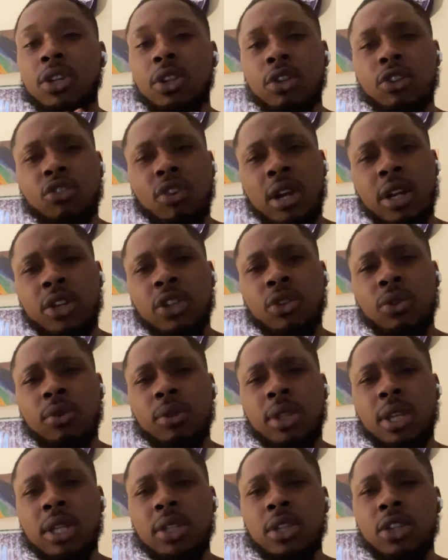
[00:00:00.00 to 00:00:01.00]
You're trying to show the
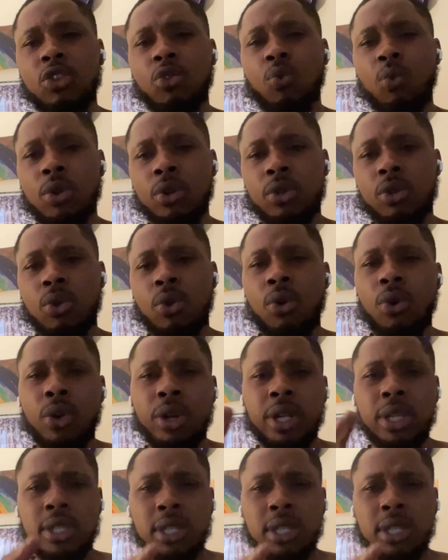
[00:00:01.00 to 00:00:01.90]
things you worked on and